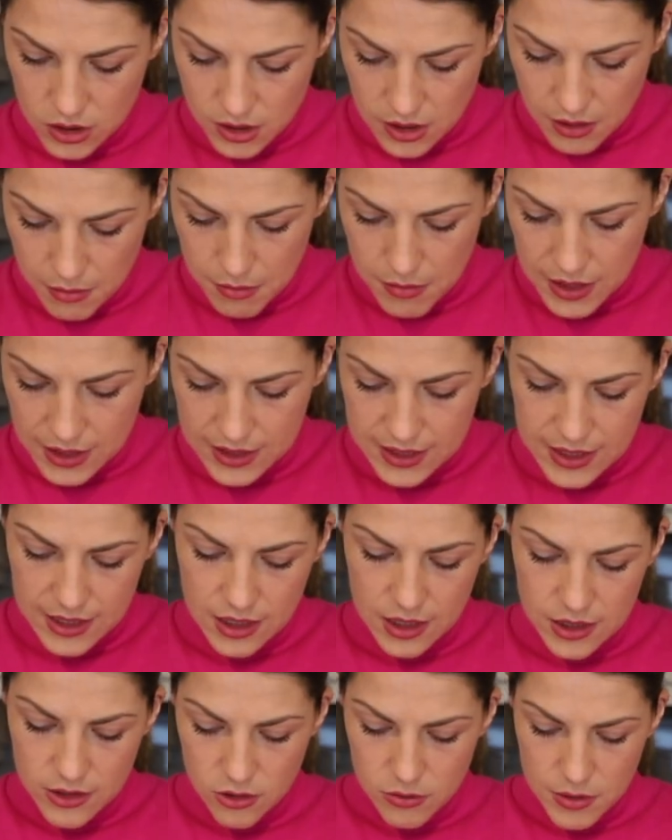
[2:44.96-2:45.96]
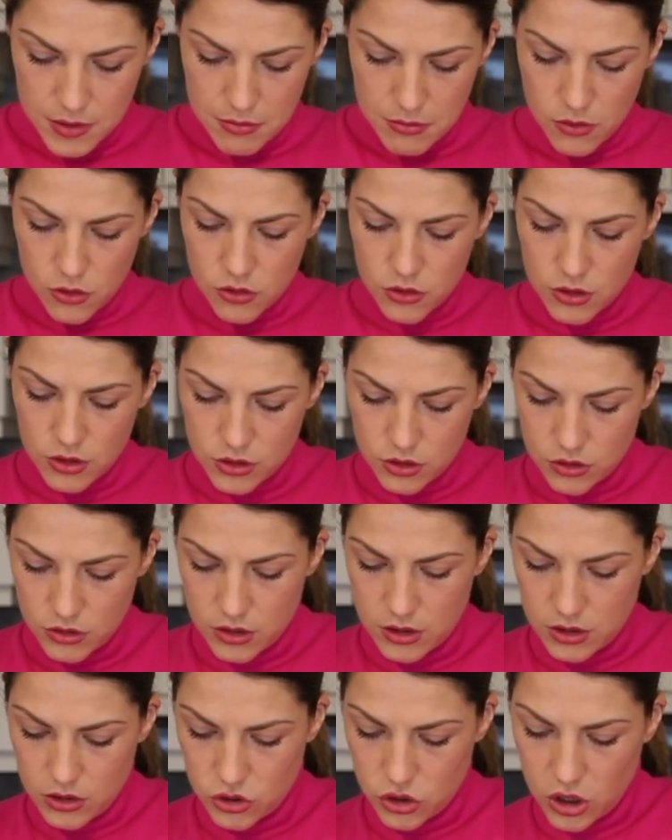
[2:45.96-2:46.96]
gonna mix it a little bit more so
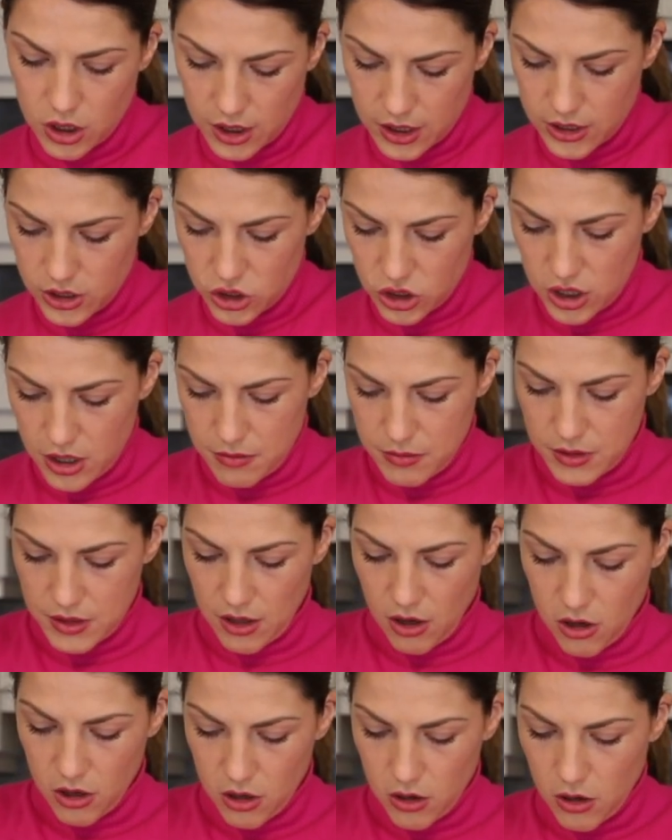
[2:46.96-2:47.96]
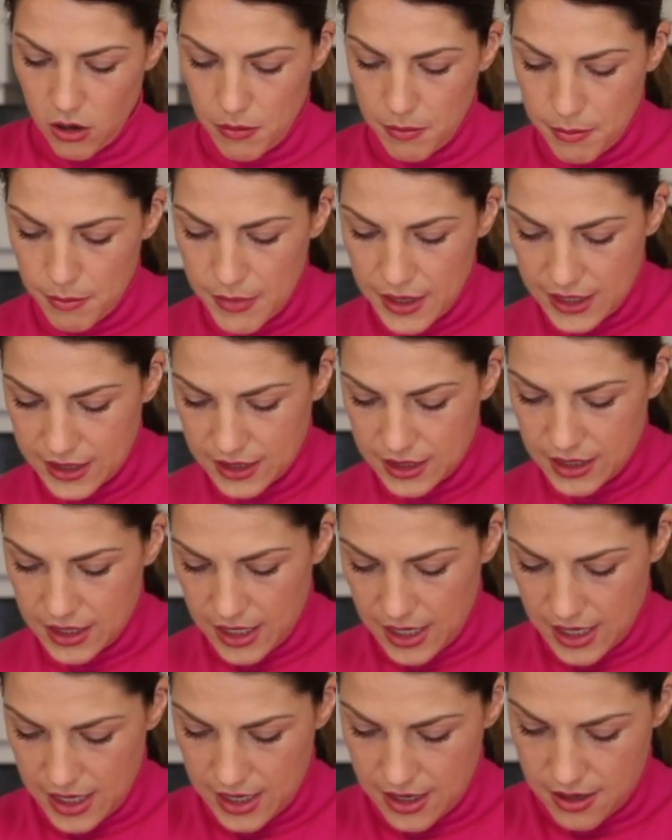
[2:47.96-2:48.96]
the chocolate chips are all mixed
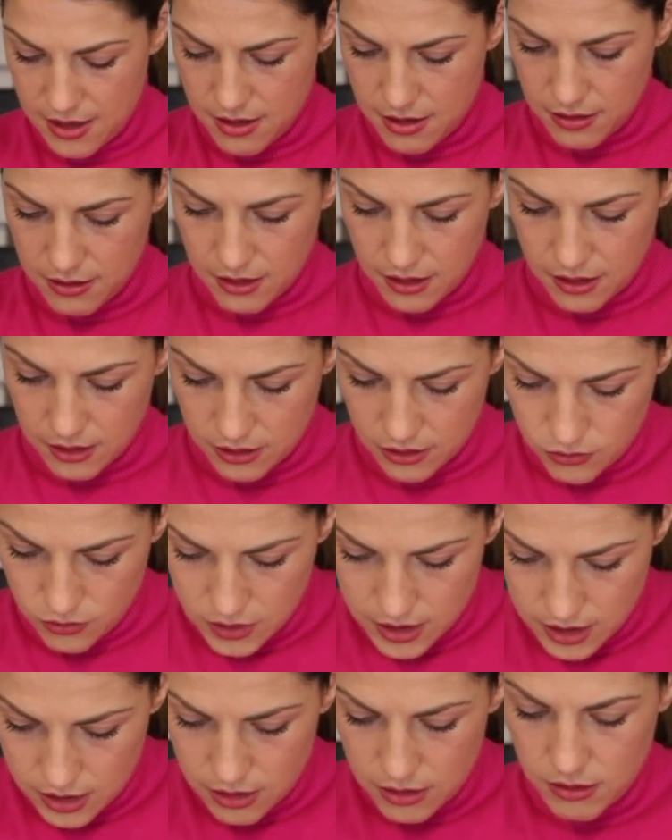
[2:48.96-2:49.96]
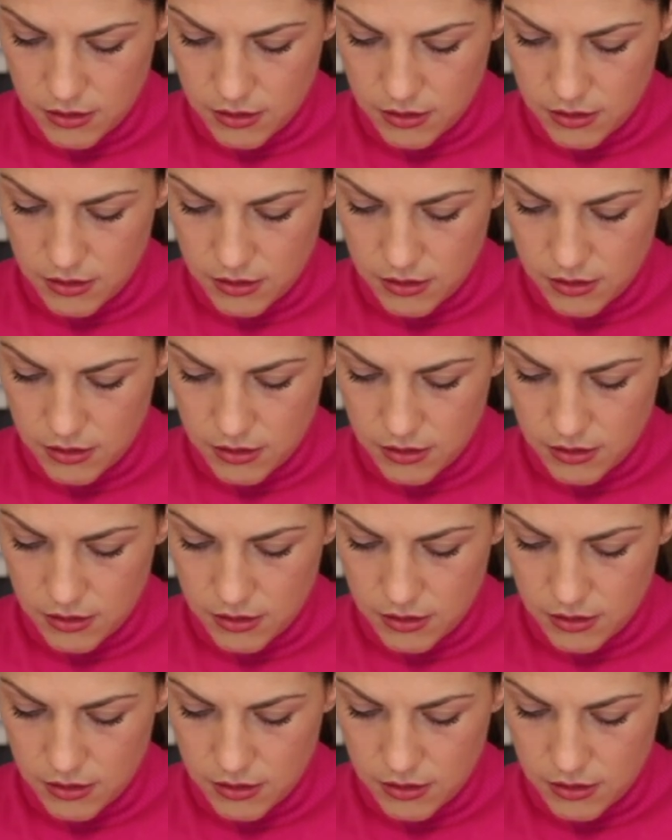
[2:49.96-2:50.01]
in as well.